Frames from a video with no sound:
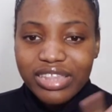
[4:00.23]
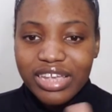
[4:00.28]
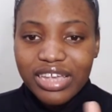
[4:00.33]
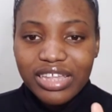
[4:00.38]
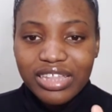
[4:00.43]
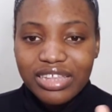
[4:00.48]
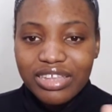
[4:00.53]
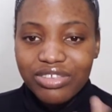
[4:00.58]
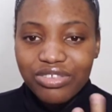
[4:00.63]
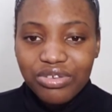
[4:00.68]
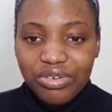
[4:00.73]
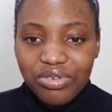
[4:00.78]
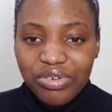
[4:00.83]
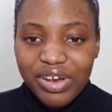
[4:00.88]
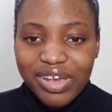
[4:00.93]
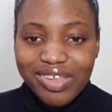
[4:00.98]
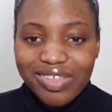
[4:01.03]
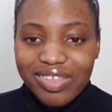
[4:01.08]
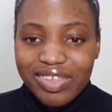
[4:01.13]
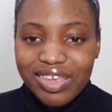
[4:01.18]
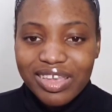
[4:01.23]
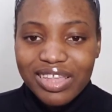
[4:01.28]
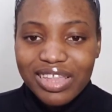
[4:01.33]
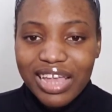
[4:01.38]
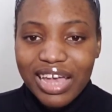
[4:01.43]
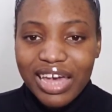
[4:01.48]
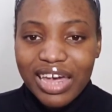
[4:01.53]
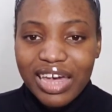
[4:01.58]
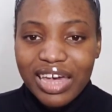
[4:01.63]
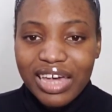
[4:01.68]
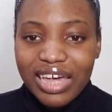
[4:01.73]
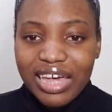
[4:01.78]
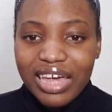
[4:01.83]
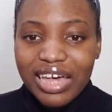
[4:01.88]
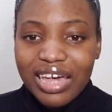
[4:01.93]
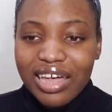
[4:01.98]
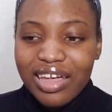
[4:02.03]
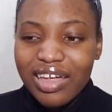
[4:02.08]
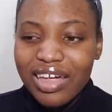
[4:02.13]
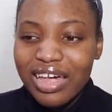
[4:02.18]
thing is crazy like
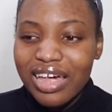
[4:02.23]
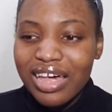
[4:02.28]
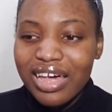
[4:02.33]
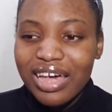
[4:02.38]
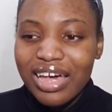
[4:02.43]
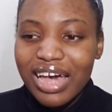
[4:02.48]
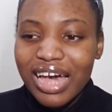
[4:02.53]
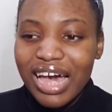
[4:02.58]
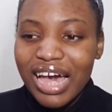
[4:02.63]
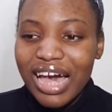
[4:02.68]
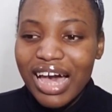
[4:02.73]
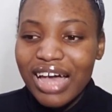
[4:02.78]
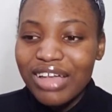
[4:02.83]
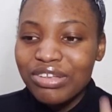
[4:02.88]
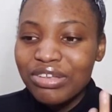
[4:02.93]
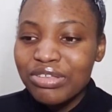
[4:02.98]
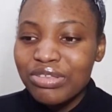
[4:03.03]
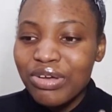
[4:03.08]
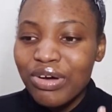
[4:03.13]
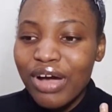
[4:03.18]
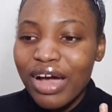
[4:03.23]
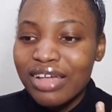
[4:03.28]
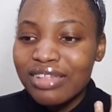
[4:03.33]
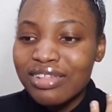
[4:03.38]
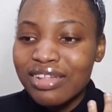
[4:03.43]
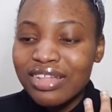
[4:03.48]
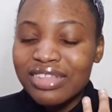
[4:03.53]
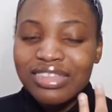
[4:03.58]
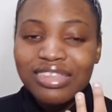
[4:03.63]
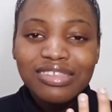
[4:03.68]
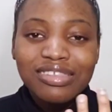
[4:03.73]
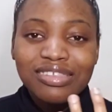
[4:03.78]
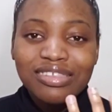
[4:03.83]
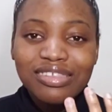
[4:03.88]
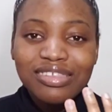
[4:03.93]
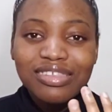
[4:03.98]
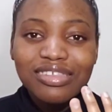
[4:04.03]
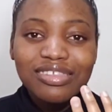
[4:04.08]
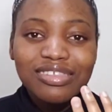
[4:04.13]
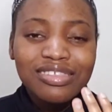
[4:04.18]
i don't know i think
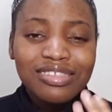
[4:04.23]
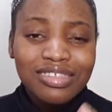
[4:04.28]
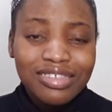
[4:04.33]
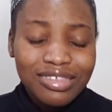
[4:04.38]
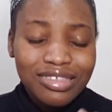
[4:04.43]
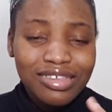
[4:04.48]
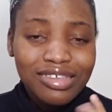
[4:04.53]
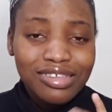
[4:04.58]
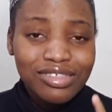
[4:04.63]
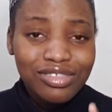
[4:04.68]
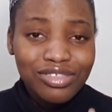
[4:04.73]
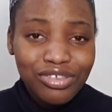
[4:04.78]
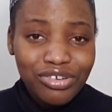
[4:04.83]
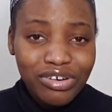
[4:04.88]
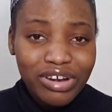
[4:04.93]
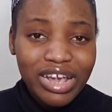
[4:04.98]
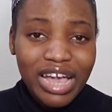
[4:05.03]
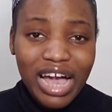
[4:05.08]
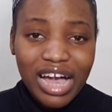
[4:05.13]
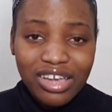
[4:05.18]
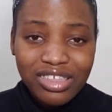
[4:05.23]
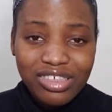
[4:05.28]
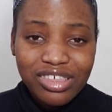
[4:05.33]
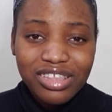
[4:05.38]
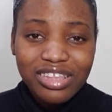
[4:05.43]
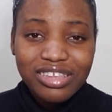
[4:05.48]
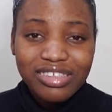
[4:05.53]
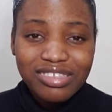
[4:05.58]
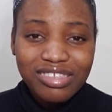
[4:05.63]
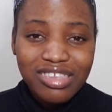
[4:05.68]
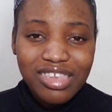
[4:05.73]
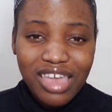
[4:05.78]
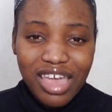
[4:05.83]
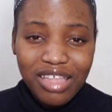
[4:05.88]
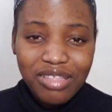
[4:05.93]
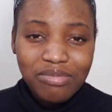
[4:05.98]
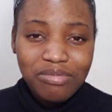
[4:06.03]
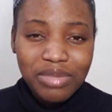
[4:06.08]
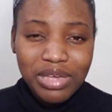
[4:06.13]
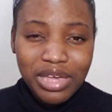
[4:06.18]
this season three actually
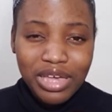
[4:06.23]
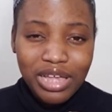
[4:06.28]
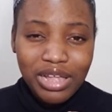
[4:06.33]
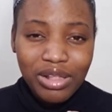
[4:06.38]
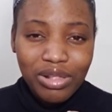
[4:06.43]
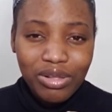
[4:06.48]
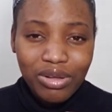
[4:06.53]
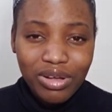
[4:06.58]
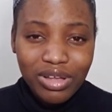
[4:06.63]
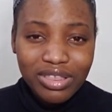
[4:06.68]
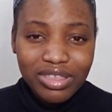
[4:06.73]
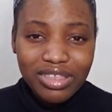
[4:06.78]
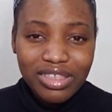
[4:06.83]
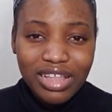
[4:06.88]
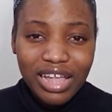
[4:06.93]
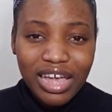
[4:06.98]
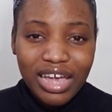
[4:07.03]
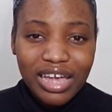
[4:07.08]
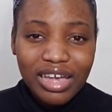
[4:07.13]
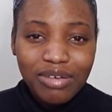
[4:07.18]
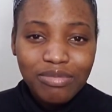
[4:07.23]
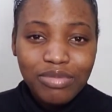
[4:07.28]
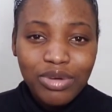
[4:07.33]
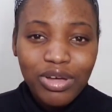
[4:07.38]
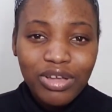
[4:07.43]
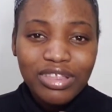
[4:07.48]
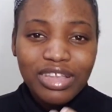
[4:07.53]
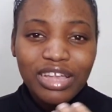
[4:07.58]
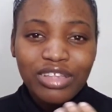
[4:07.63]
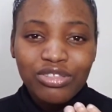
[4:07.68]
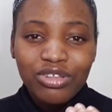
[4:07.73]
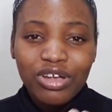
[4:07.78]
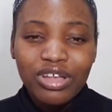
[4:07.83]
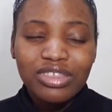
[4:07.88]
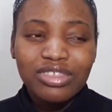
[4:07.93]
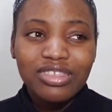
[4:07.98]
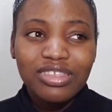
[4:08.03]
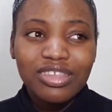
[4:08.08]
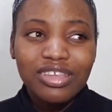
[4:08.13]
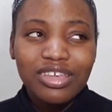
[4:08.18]
scared me a lot like because i
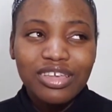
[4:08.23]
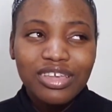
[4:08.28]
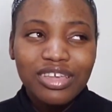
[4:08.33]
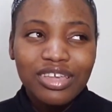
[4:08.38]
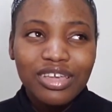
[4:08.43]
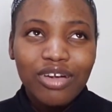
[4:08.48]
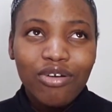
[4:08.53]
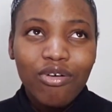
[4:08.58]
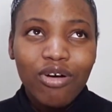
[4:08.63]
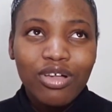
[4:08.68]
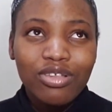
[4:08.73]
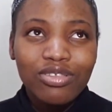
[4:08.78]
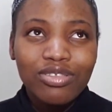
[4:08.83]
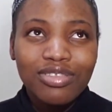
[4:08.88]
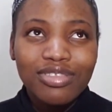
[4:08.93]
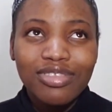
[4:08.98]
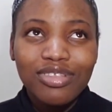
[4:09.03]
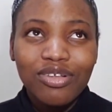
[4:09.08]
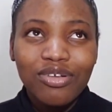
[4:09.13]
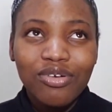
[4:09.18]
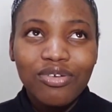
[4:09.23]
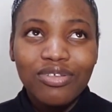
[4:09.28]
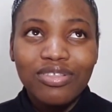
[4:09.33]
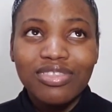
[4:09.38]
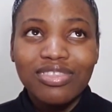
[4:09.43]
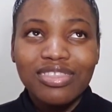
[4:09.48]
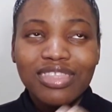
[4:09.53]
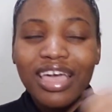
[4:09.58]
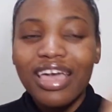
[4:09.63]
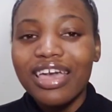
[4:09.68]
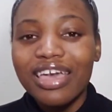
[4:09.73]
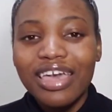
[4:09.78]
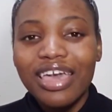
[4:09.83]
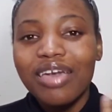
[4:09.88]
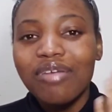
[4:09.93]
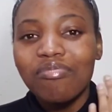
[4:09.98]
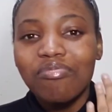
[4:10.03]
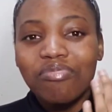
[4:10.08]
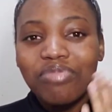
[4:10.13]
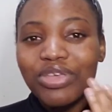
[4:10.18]
thought it was
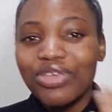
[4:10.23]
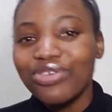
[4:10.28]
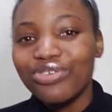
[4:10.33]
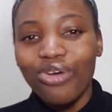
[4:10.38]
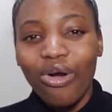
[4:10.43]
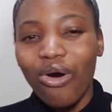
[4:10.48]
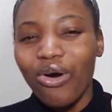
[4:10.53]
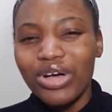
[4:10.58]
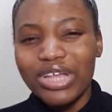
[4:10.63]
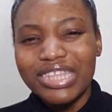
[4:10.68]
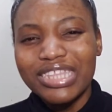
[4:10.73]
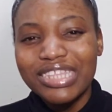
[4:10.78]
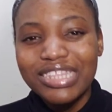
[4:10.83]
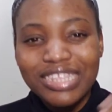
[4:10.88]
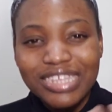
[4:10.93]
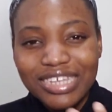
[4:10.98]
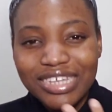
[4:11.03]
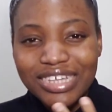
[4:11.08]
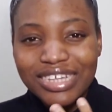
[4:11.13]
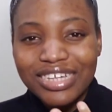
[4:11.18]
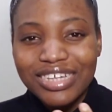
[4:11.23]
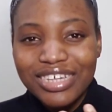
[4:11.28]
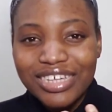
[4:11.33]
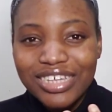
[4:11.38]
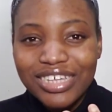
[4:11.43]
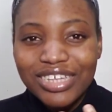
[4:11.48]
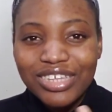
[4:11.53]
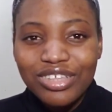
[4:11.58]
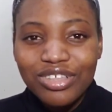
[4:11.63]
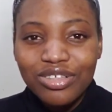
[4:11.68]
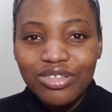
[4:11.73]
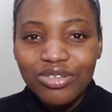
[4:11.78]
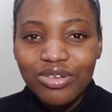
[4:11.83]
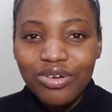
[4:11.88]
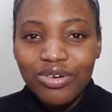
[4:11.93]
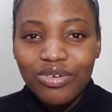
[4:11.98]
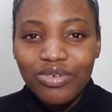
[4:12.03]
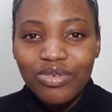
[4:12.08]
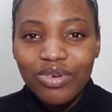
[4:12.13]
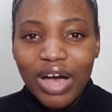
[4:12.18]
thinking beyond you
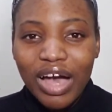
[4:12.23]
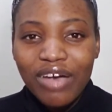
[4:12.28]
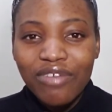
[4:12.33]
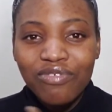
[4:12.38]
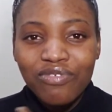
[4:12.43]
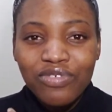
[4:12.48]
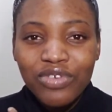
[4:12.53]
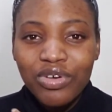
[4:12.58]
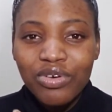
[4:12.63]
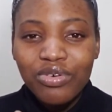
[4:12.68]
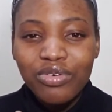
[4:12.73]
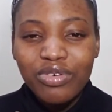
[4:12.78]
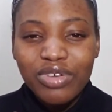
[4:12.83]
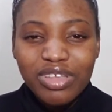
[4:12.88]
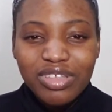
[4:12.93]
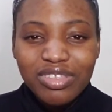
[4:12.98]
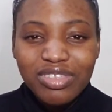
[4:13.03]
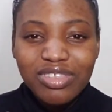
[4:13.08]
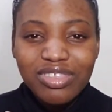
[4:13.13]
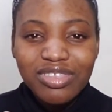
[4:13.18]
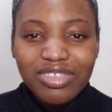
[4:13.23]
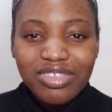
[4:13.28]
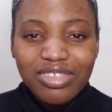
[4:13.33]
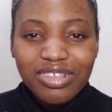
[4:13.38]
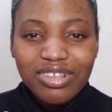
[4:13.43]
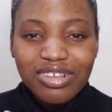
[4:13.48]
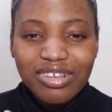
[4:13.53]
know i feel it's